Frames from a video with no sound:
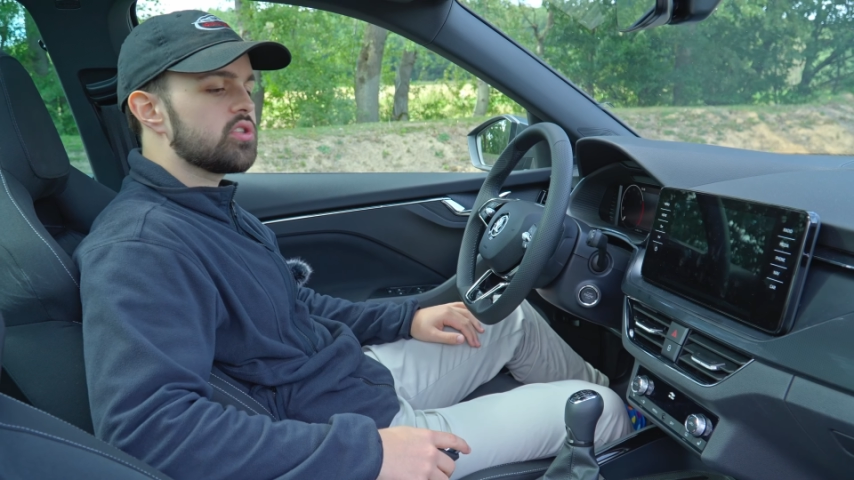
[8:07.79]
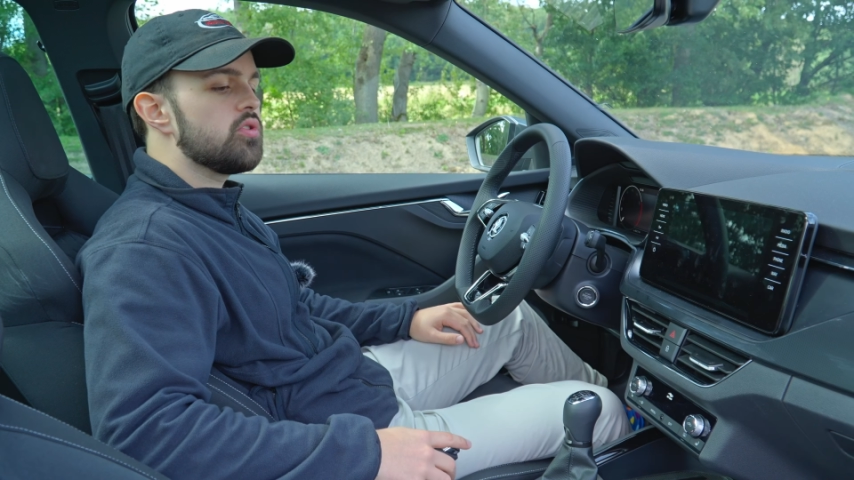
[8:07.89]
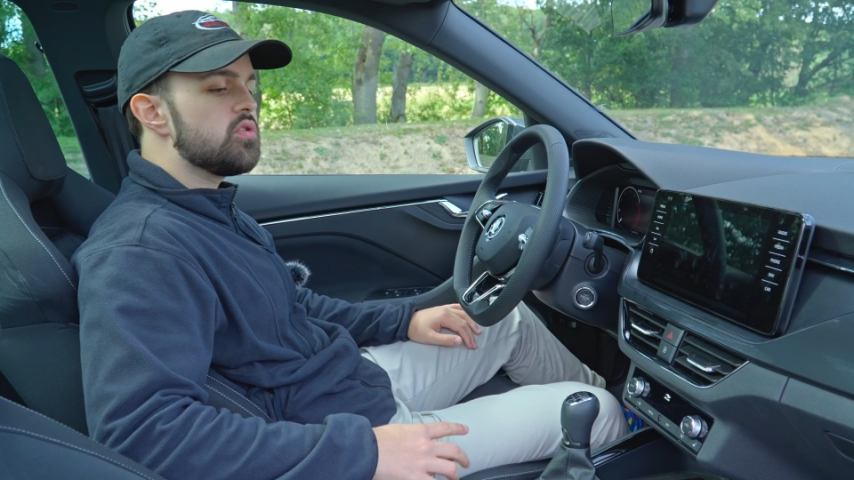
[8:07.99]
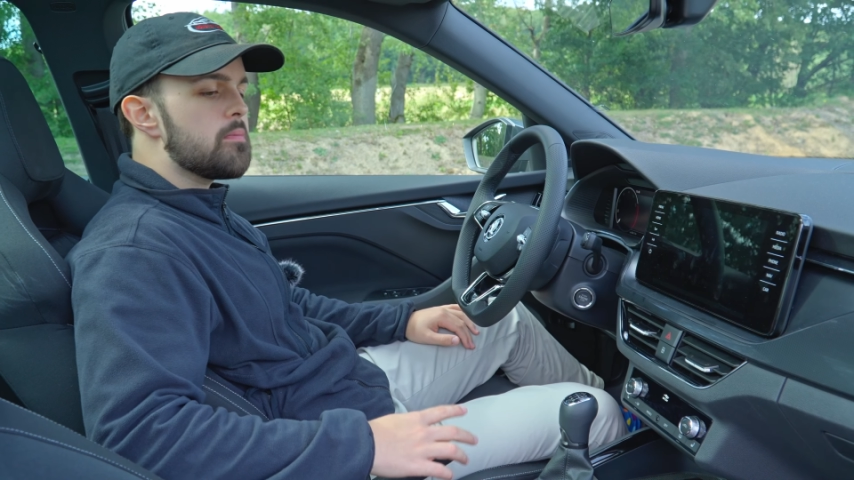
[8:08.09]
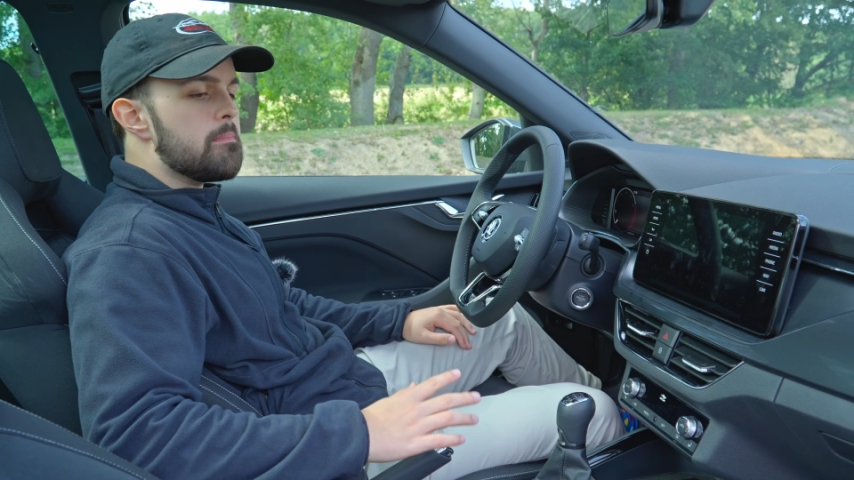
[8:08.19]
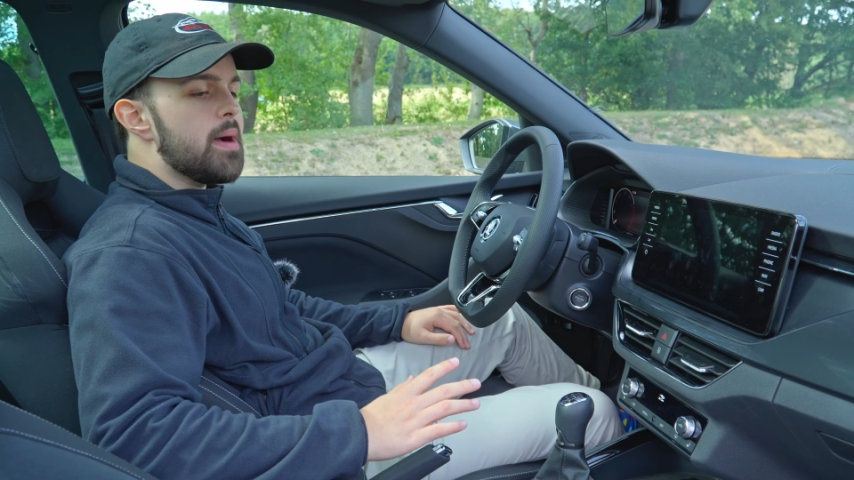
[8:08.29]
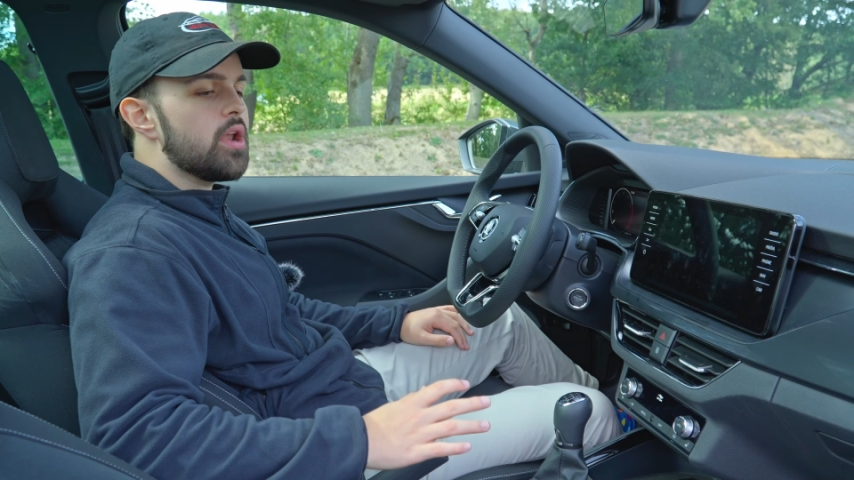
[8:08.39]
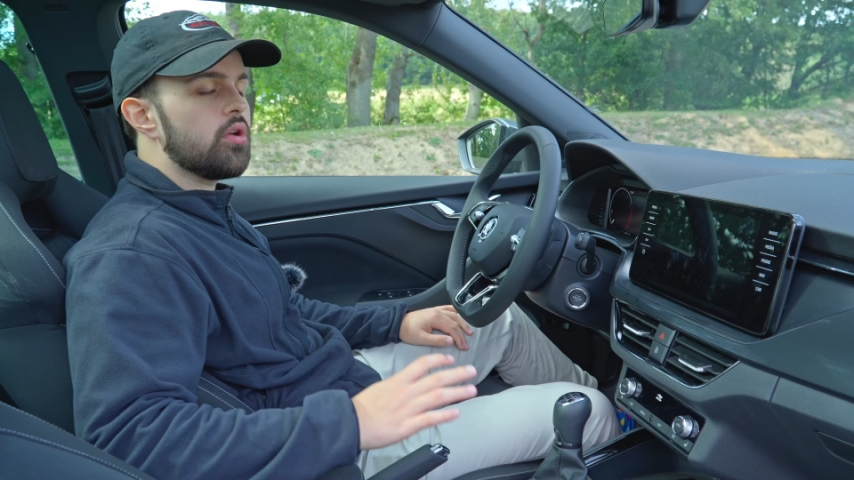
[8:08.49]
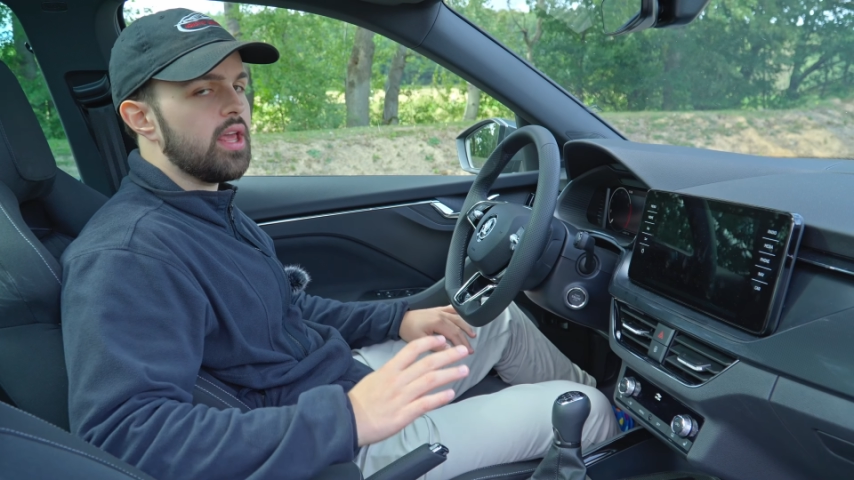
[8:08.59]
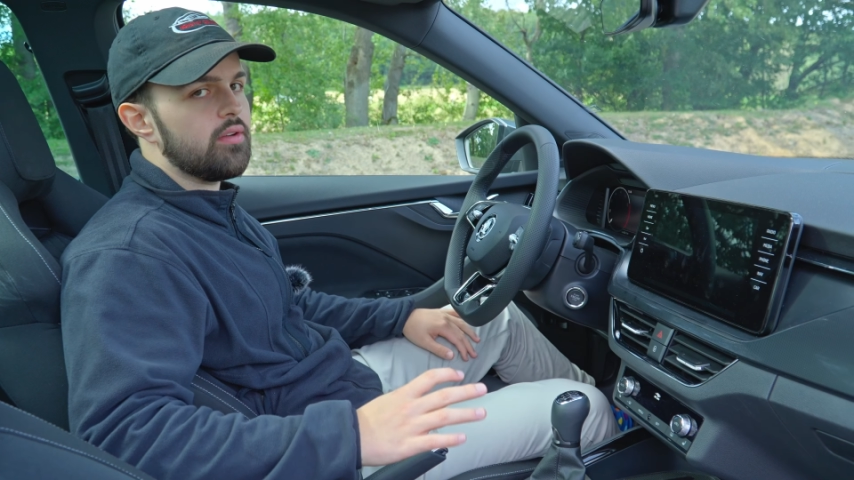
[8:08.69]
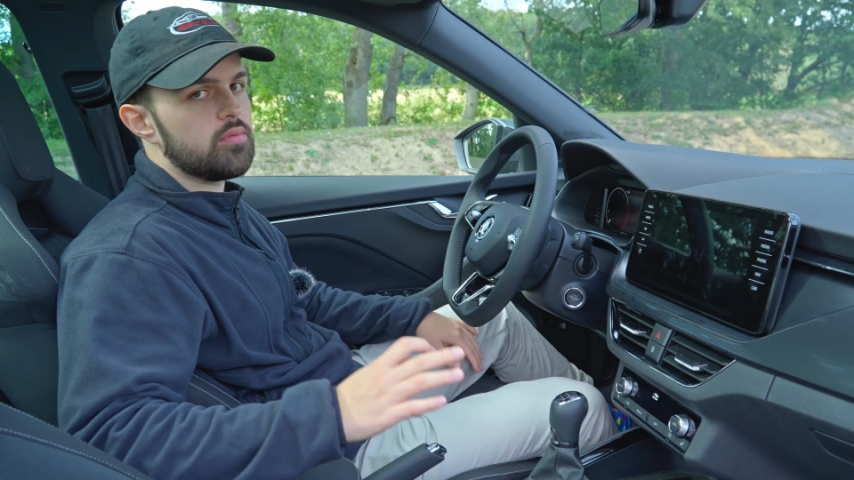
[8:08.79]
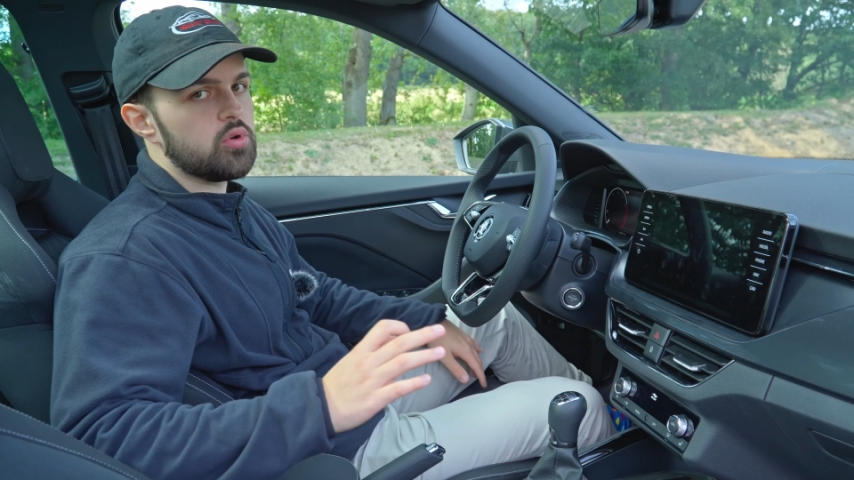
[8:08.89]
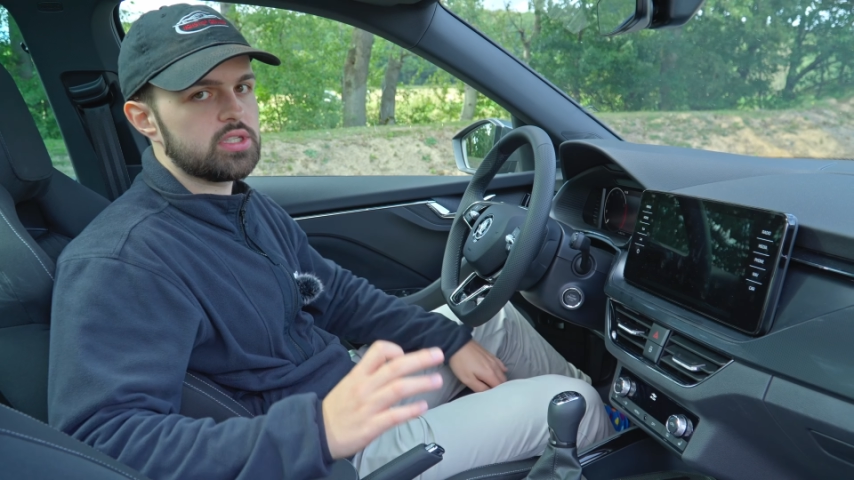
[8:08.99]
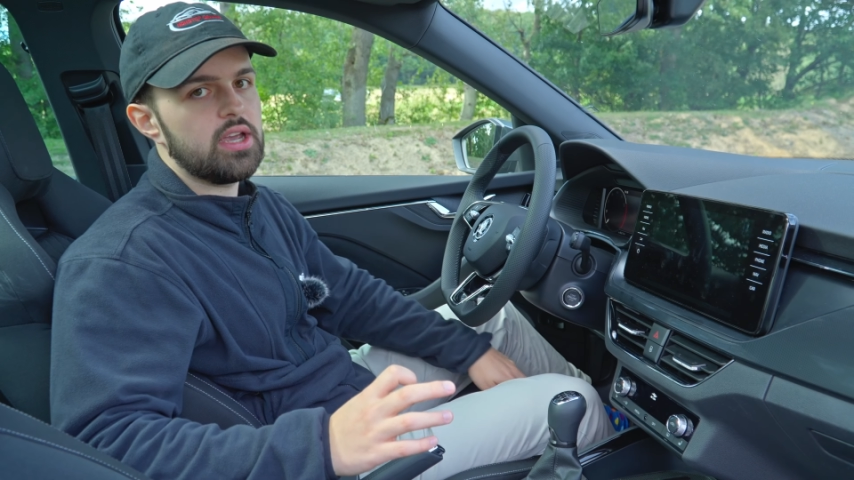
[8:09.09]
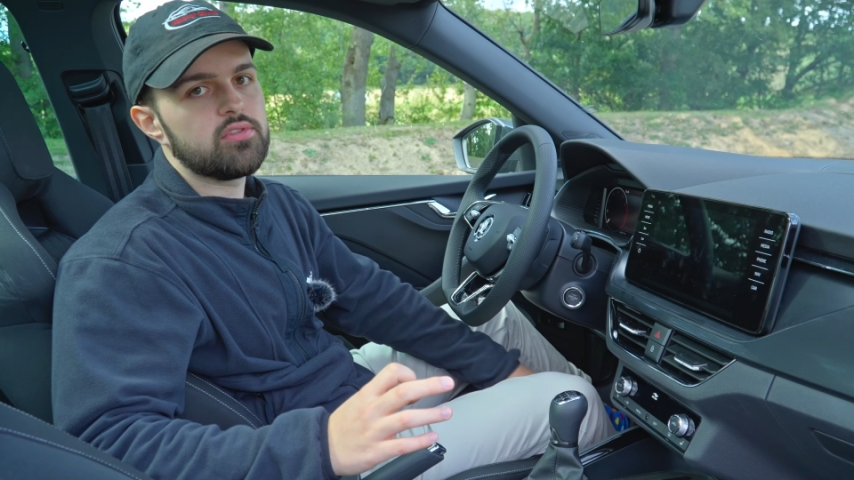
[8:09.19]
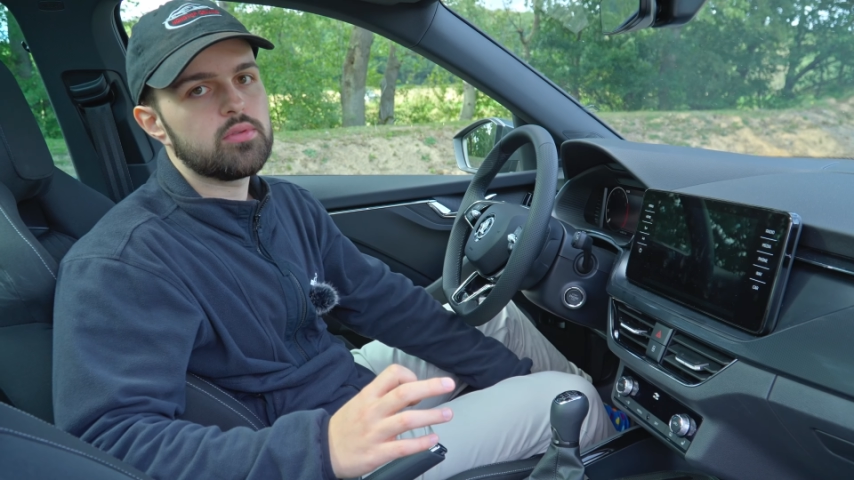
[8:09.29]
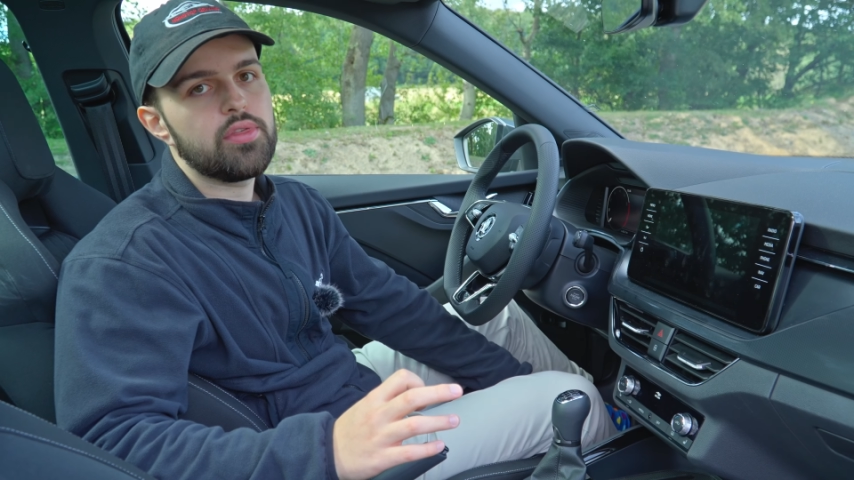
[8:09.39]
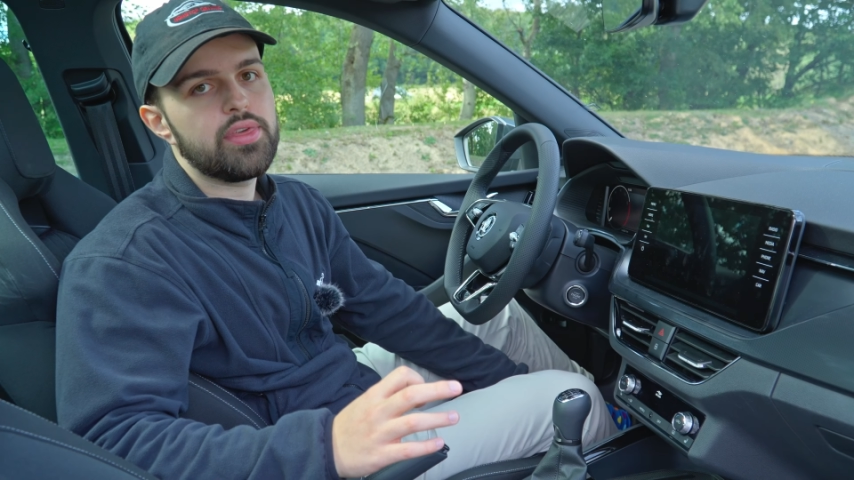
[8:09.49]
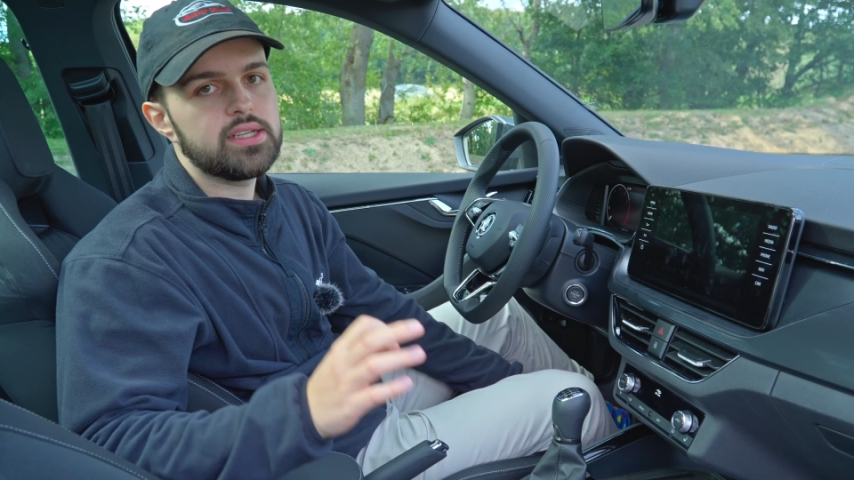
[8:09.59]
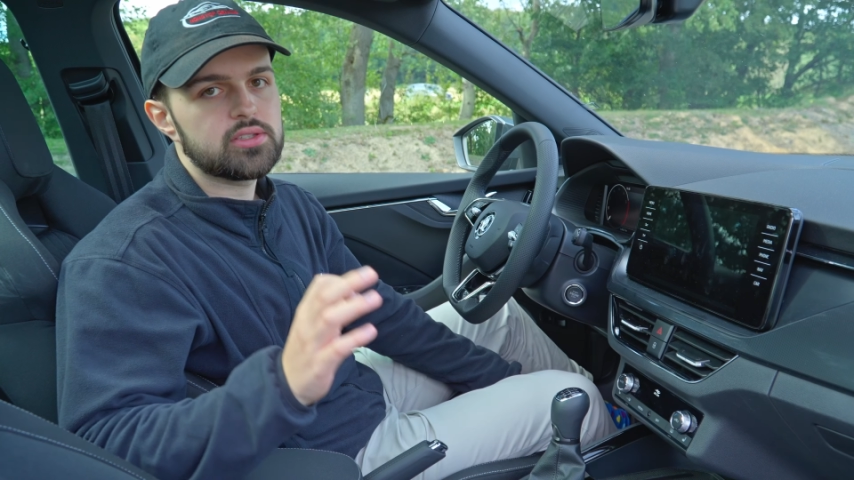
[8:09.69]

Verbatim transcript: so you might not have the most comfortable thing.